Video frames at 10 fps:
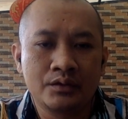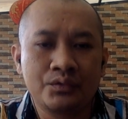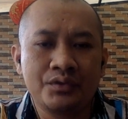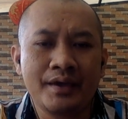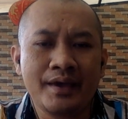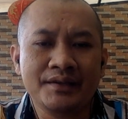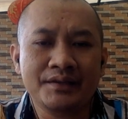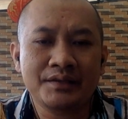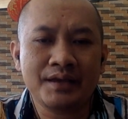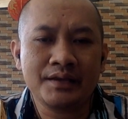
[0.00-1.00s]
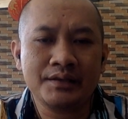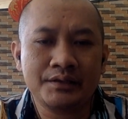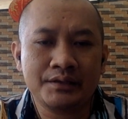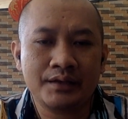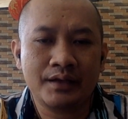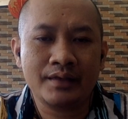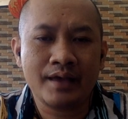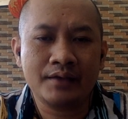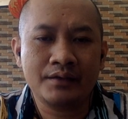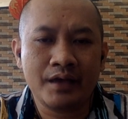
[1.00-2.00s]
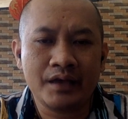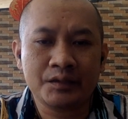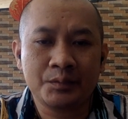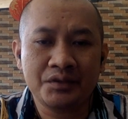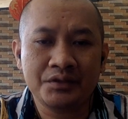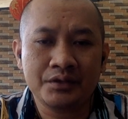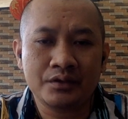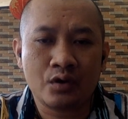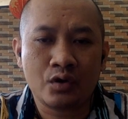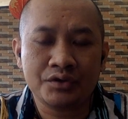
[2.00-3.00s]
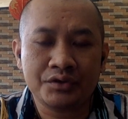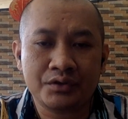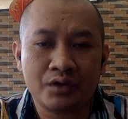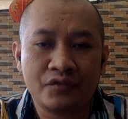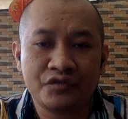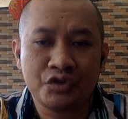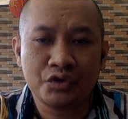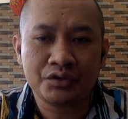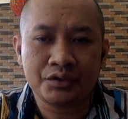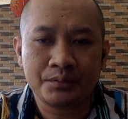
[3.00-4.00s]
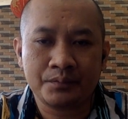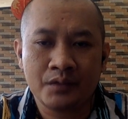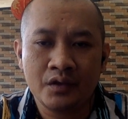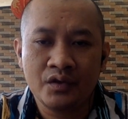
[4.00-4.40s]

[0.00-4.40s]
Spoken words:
To the extent that the explicit cost of short-term